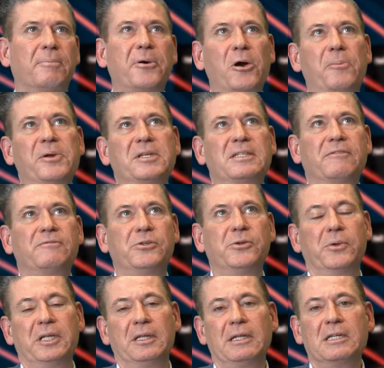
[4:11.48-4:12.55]
purpose of
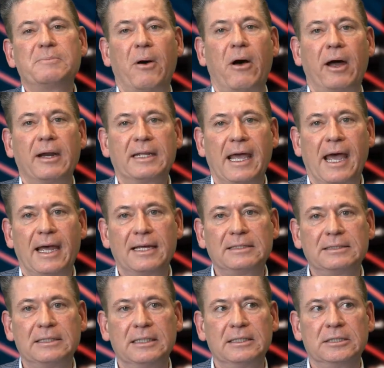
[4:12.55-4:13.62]
doing these
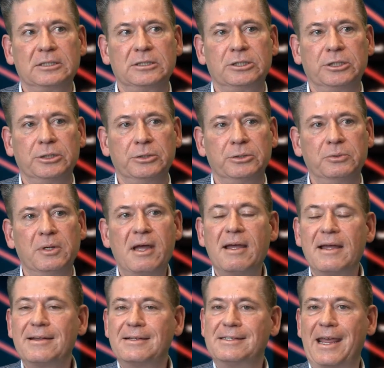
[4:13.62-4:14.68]
podcasts is to
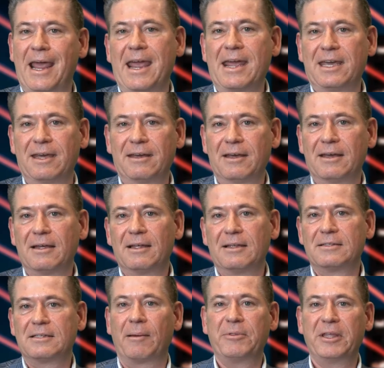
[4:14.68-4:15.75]
take
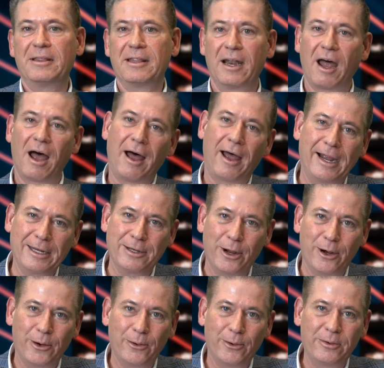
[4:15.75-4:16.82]
something that I
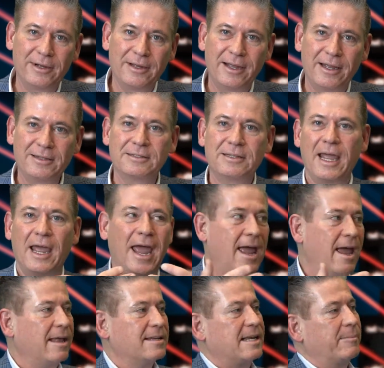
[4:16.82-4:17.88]
know,
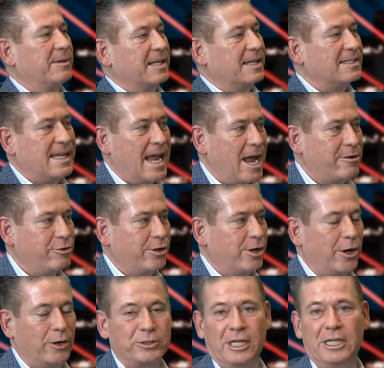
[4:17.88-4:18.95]
something that Sandra
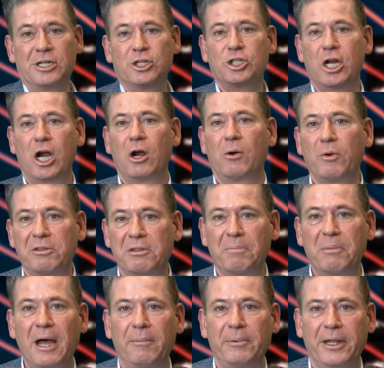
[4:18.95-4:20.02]
knows, and to share it with the
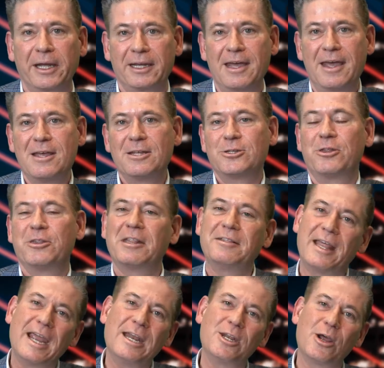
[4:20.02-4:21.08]
public so that
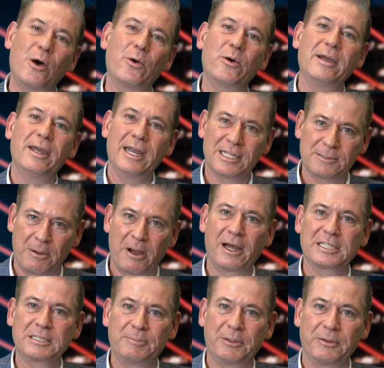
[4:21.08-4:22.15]
they know it's
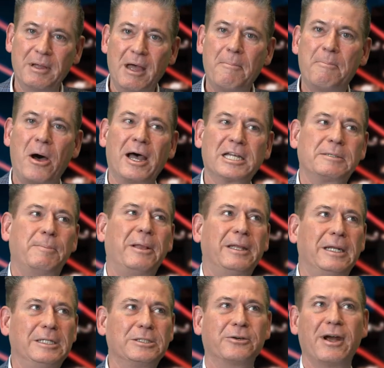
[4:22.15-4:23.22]
possible.
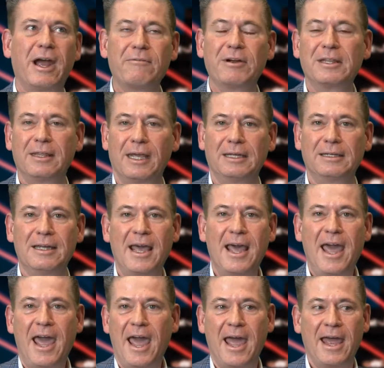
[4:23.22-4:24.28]
Possibilities are everything,
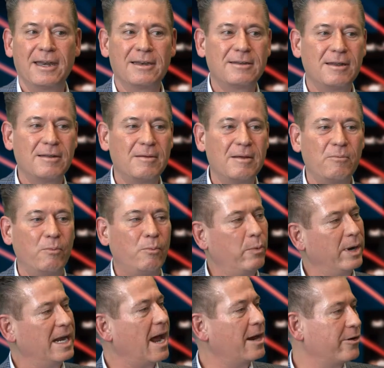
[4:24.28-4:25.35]
and
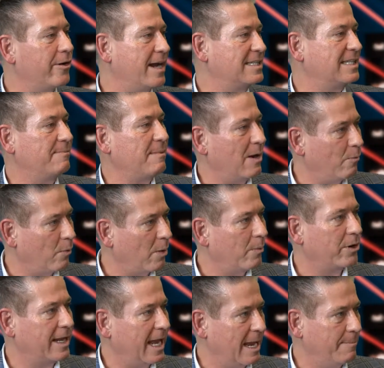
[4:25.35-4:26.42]
we underestimate what
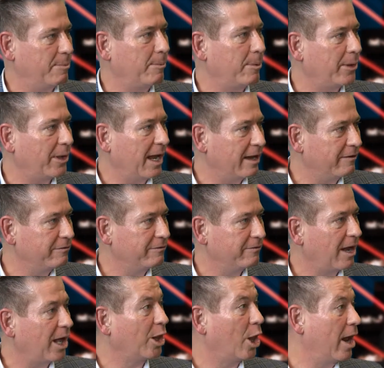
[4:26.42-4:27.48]
we're capable of
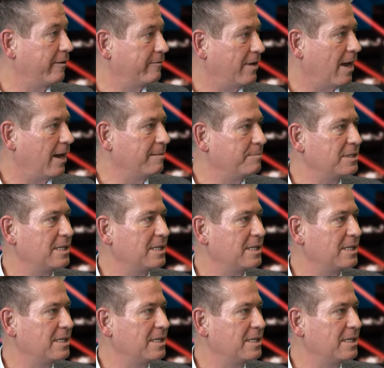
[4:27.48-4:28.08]
a lot of times,